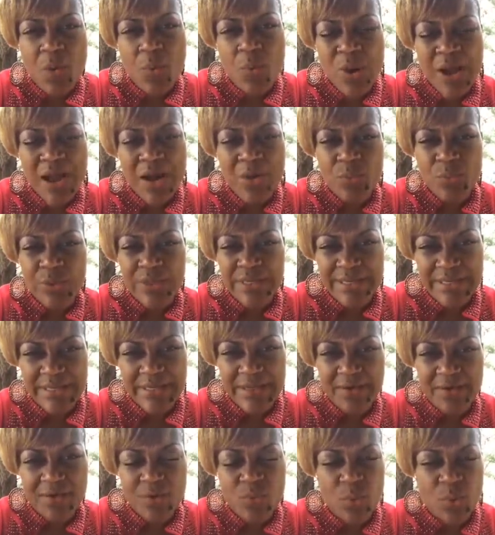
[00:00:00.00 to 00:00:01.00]
why we're
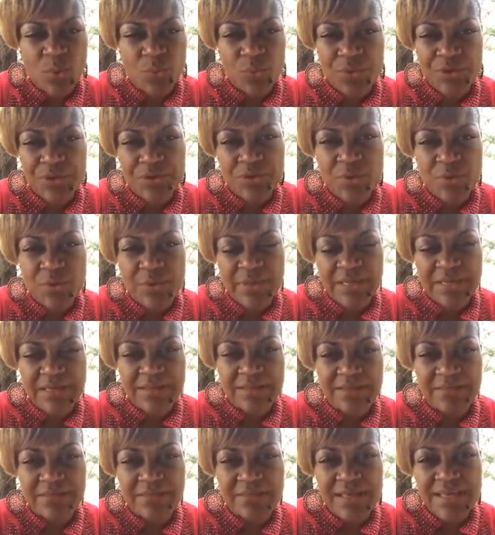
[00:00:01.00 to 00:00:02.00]
here, and what we're doing.
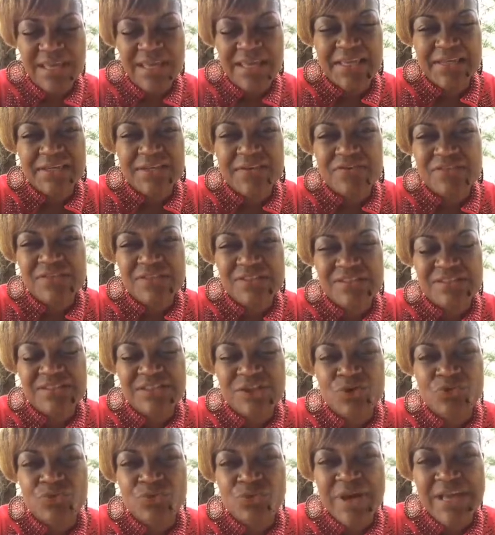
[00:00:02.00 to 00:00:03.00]
It gives us
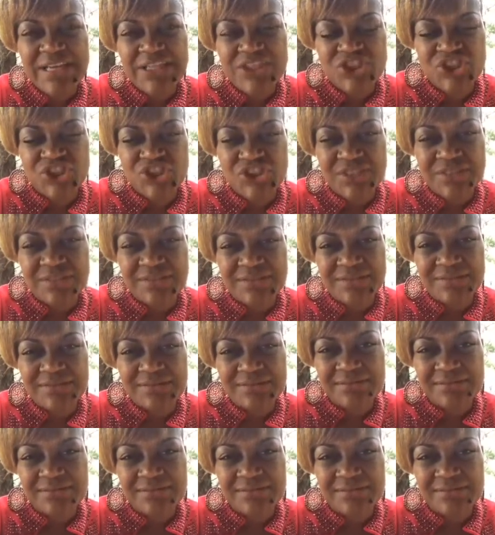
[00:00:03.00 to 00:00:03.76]
direction.